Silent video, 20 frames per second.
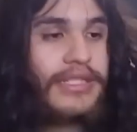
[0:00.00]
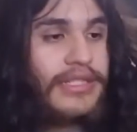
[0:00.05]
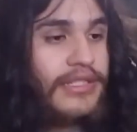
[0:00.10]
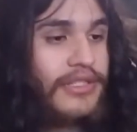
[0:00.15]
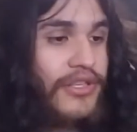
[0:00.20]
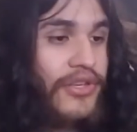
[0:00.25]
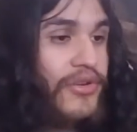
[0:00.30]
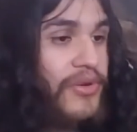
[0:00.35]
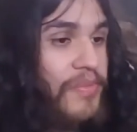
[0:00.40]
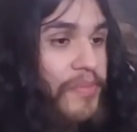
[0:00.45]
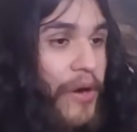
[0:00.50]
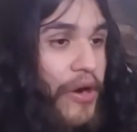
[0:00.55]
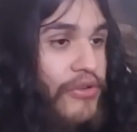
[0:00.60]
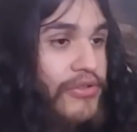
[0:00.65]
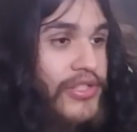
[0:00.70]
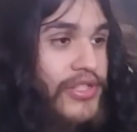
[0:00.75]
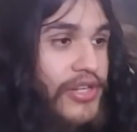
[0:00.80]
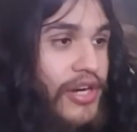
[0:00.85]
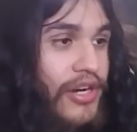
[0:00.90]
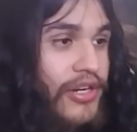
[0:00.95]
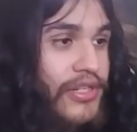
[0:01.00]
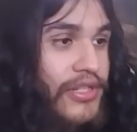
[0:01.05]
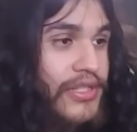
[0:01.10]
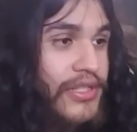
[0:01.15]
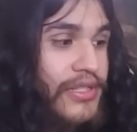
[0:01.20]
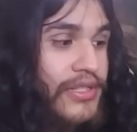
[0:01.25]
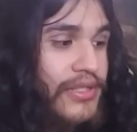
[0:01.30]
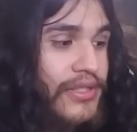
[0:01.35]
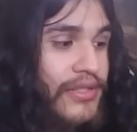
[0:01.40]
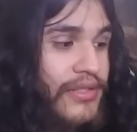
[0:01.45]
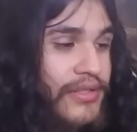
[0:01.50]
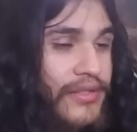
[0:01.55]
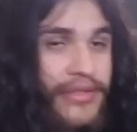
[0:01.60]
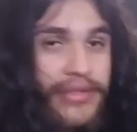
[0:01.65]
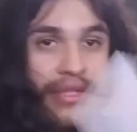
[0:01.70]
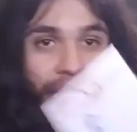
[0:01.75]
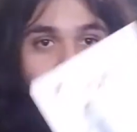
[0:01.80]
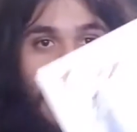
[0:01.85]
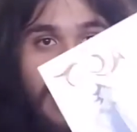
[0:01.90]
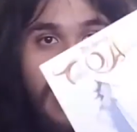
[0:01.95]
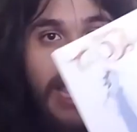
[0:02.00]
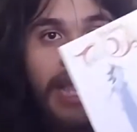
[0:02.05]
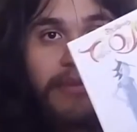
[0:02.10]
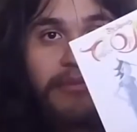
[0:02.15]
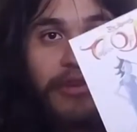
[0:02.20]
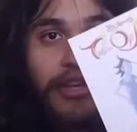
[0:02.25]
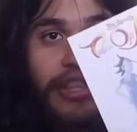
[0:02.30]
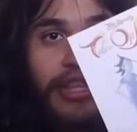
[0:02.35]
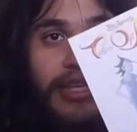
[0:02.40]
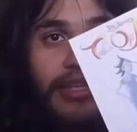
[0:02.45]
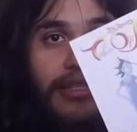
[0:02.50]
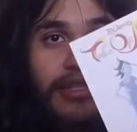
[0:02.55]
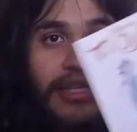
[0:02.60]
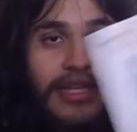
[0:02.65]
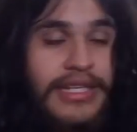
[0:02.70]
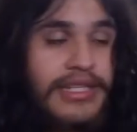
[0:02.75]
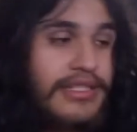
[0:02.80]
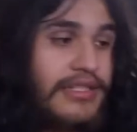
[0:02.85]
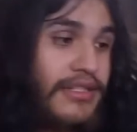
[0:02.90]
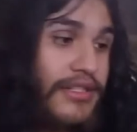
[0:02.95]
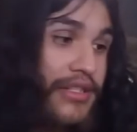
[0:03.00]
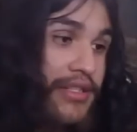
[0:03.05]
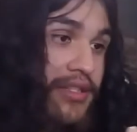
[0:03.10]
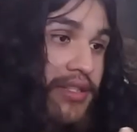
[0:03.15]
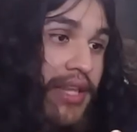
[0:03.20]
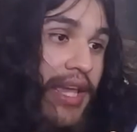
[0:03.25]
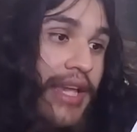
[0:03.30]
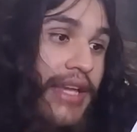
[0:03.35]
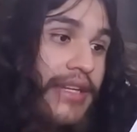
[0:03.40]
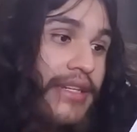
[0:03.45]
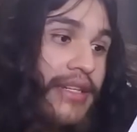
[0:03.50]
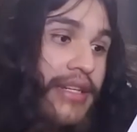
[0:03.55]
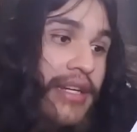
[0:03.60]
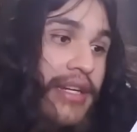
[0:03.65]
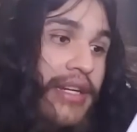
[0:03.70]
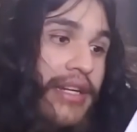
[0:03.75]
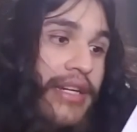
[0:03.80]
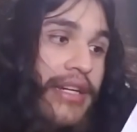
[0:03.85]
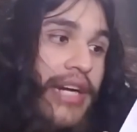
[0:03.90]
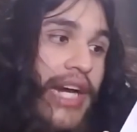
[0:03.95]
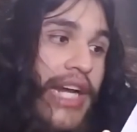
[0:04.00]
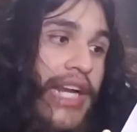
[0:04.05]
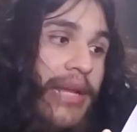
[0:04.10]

this is two postcards that came with it, and it's just like